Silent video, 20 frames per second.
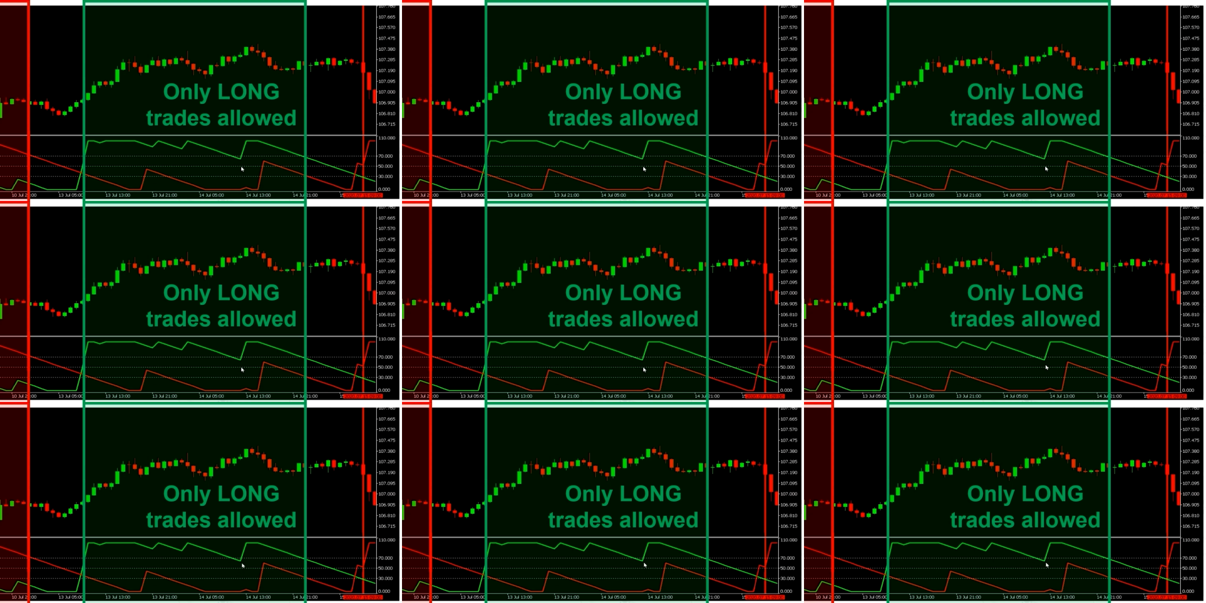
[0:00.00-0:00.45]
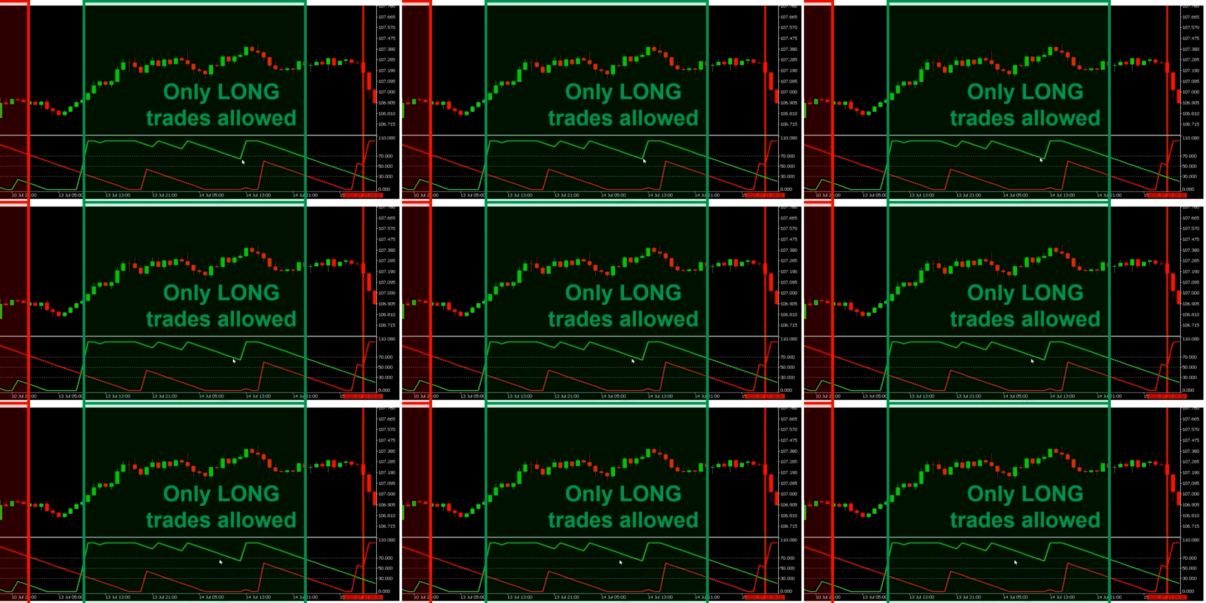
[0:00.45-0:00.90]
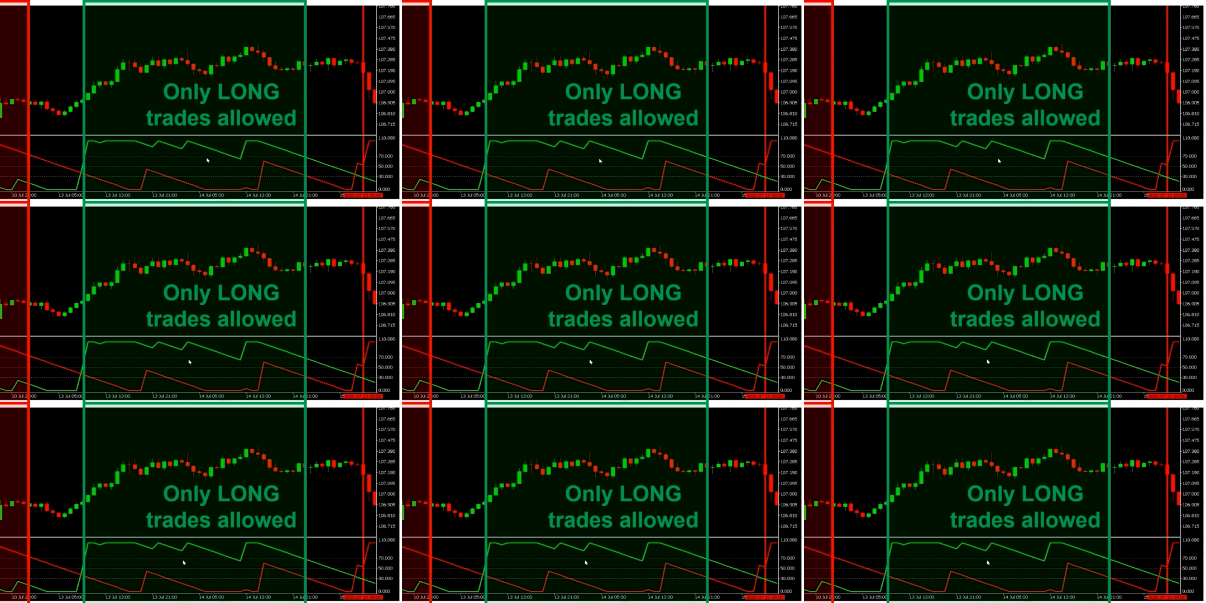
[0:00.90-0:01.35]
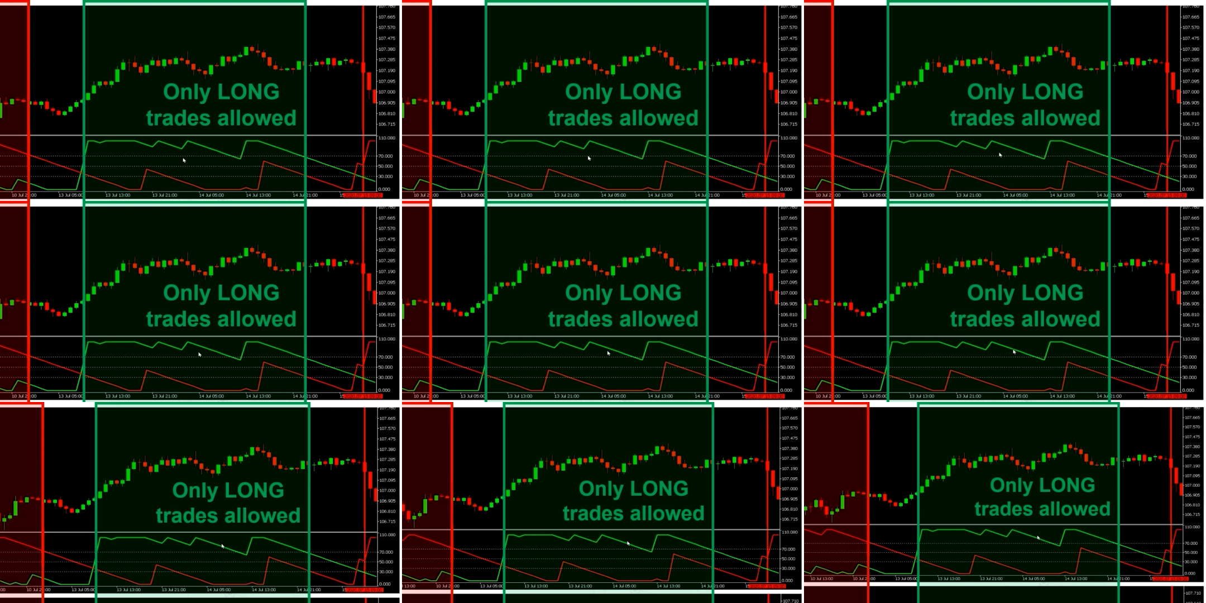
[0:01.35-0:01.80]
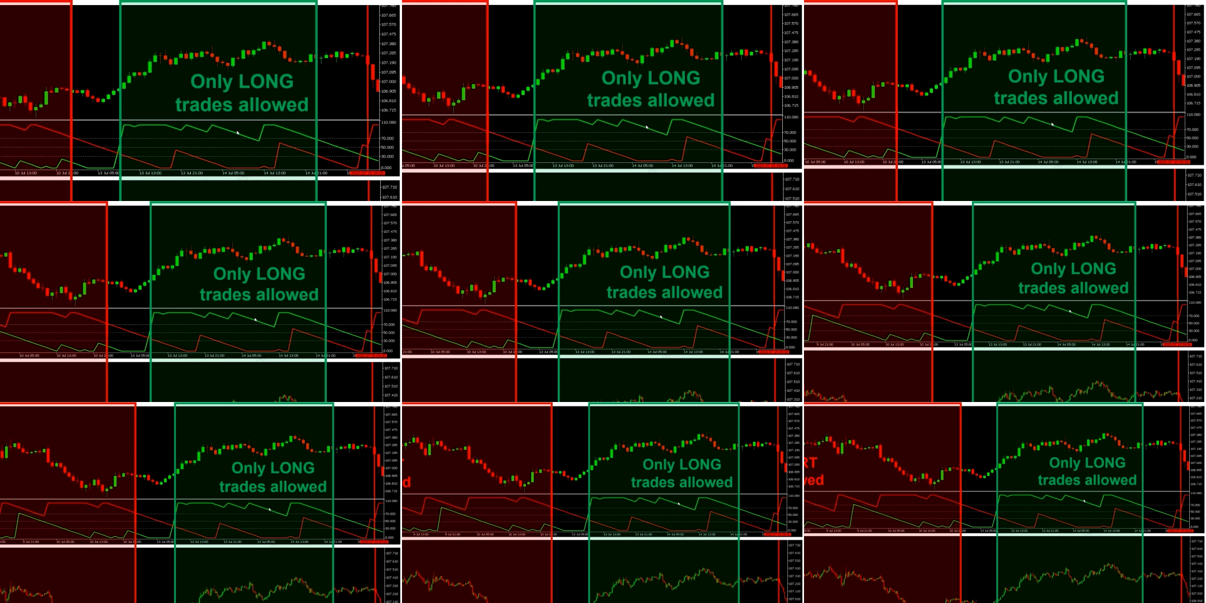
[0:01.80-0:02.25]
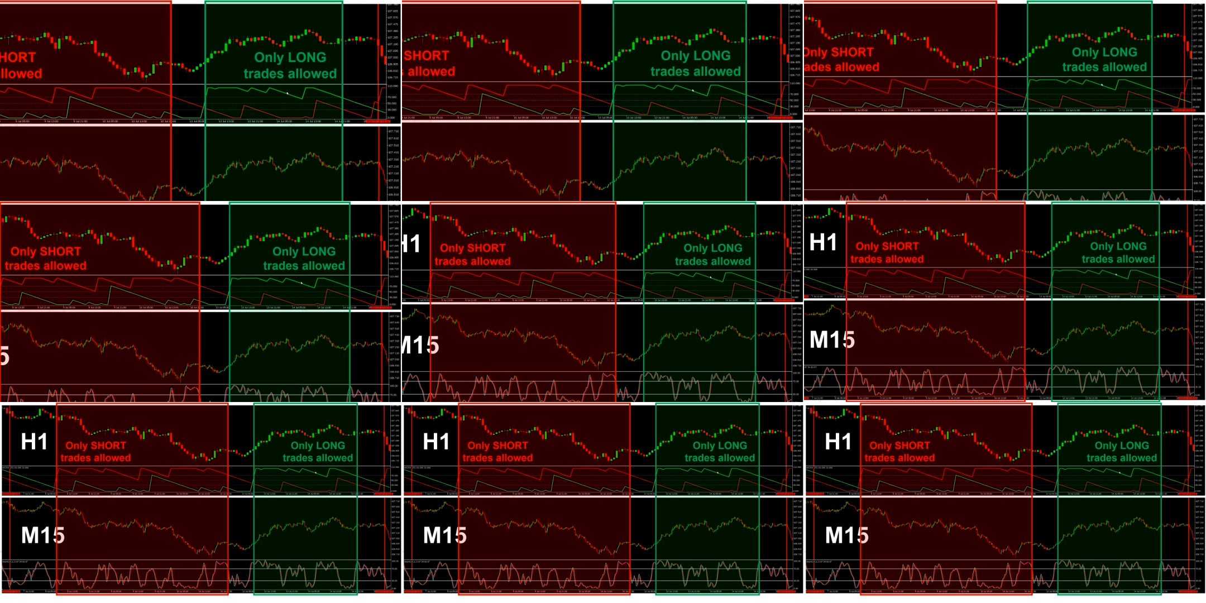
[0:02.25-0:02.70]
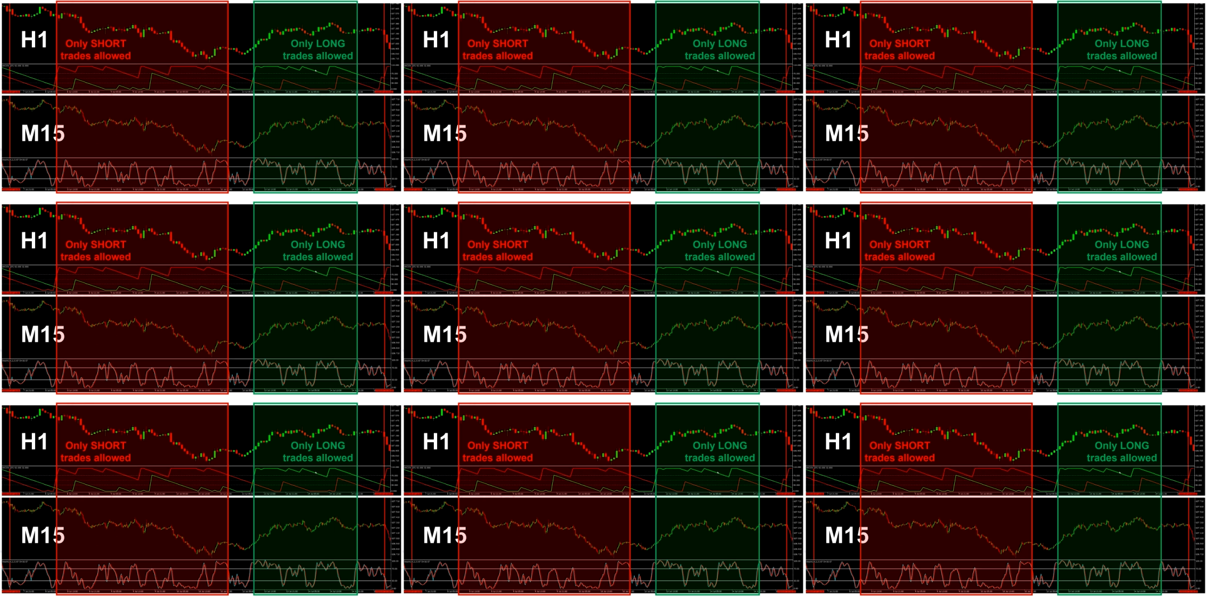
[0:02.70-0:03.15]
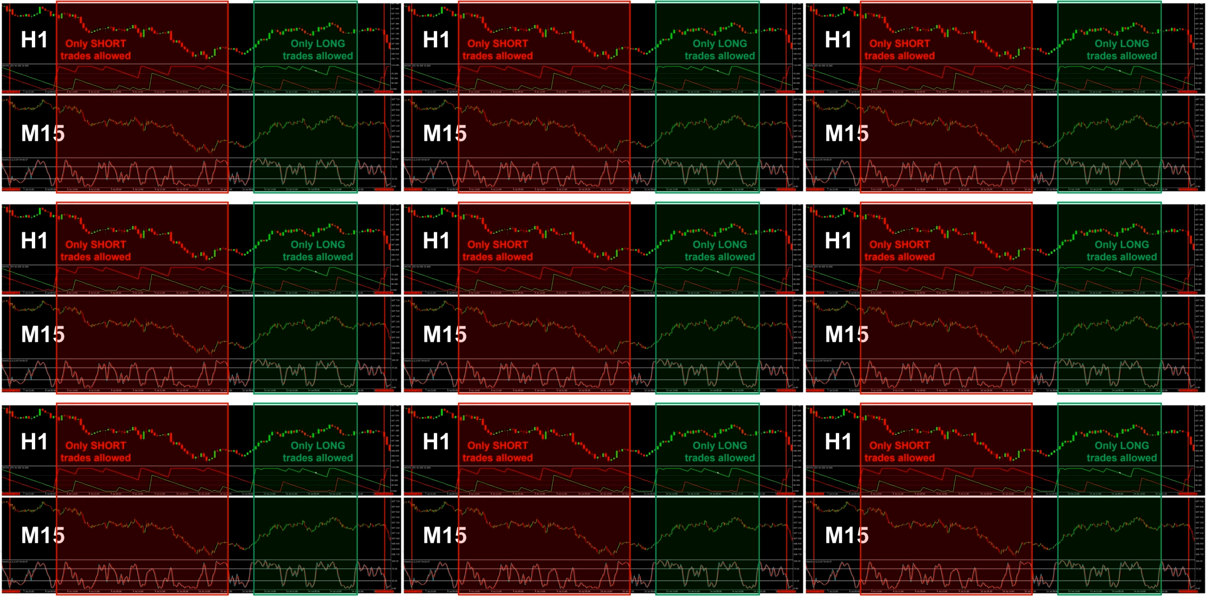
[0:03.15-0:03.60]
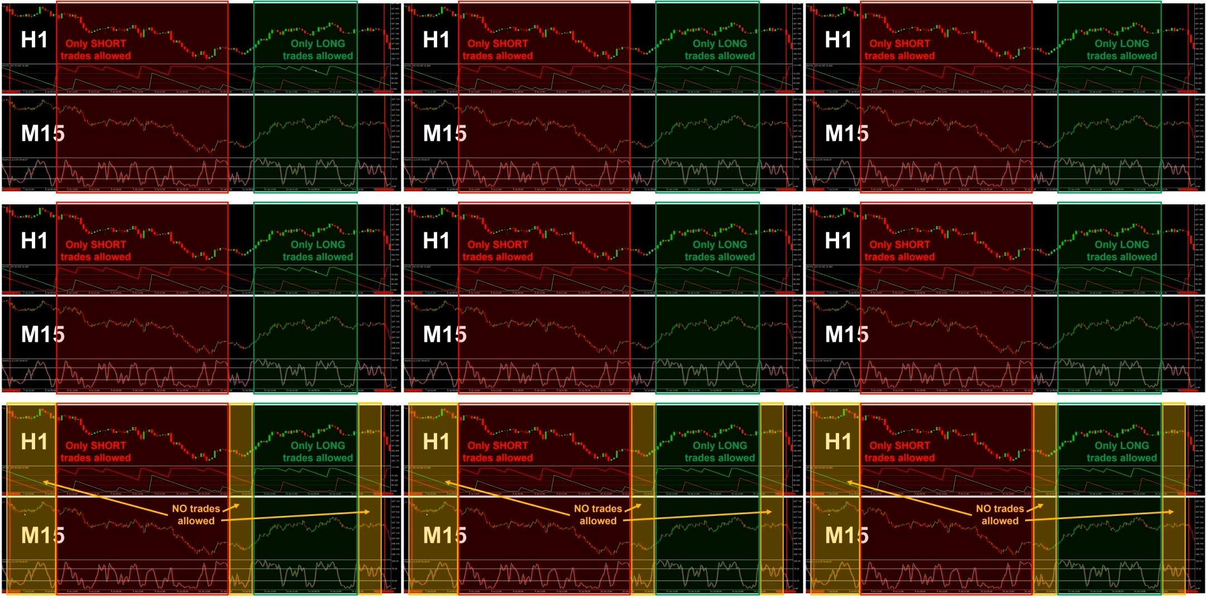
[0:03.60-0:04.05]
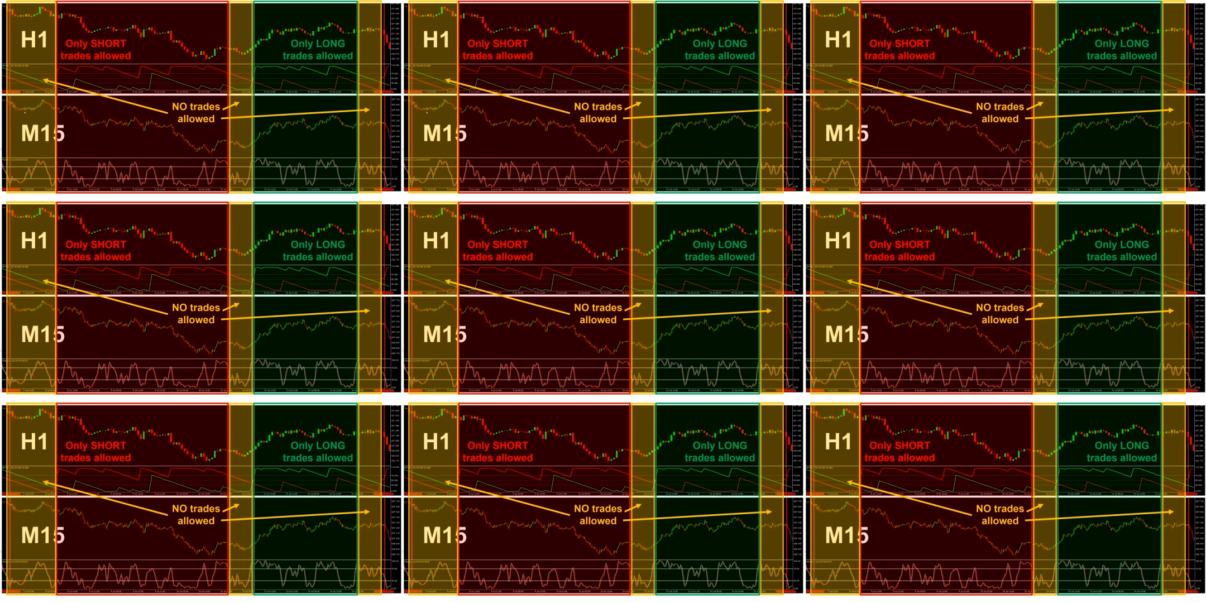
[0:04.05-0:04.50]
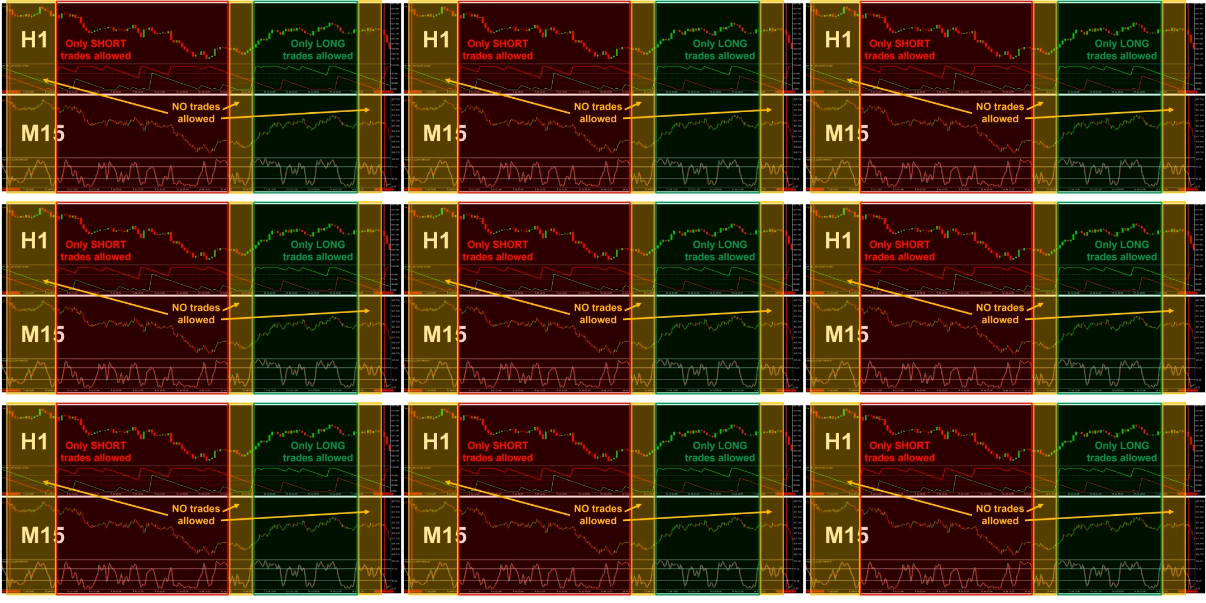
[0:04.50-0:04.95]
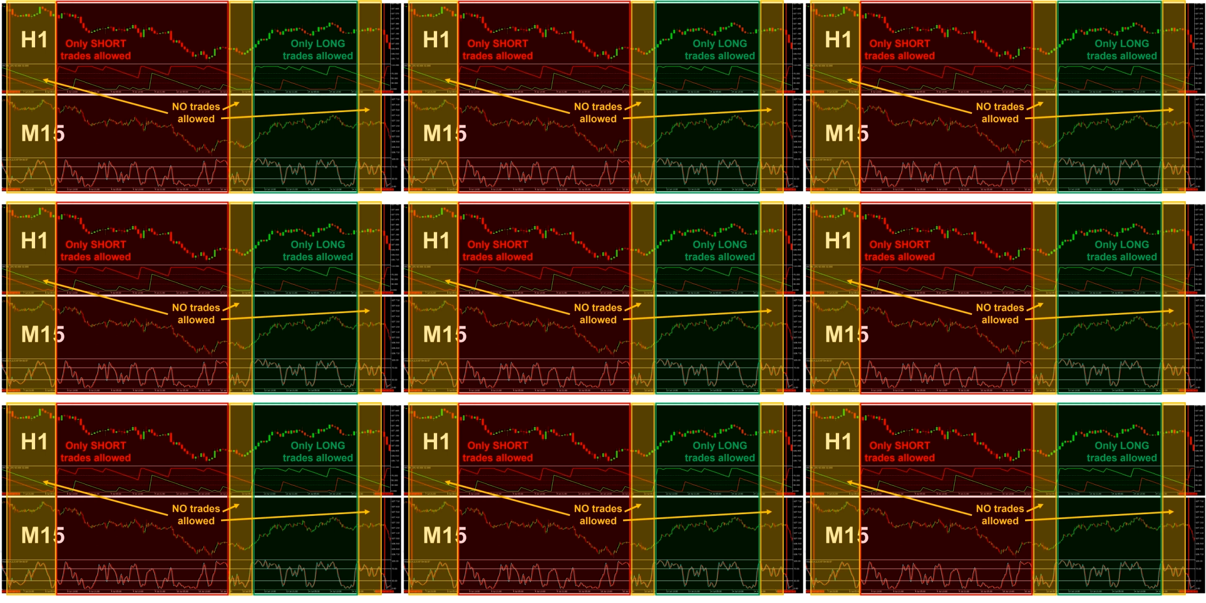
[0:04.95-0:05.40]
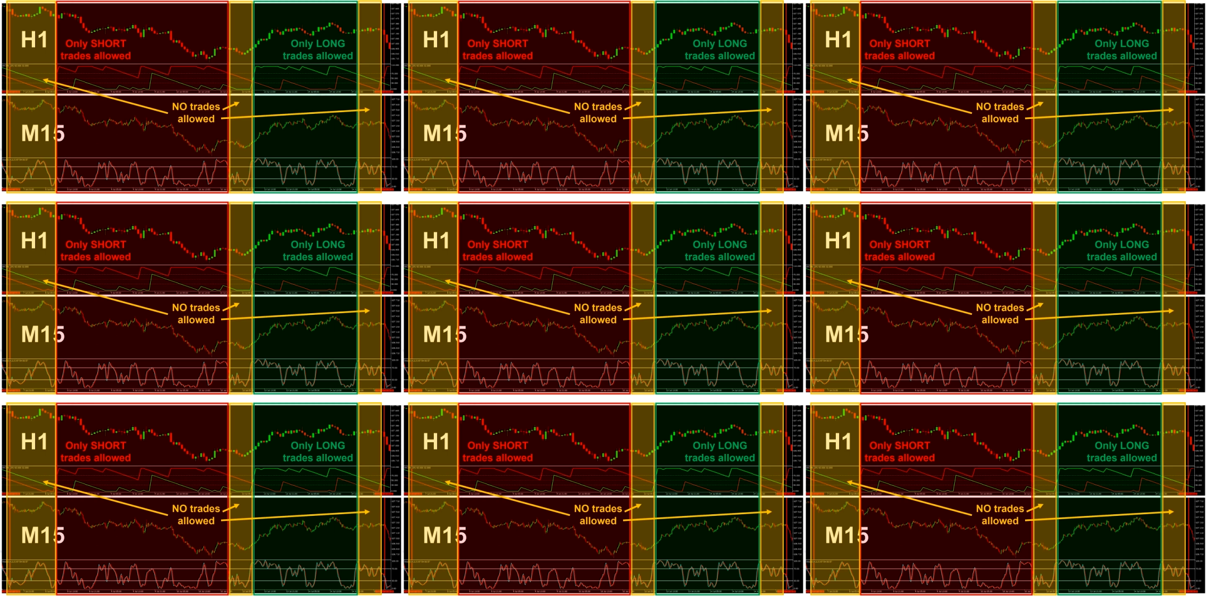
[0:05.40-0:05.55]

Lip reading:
No face is visible, so there are no lips to read.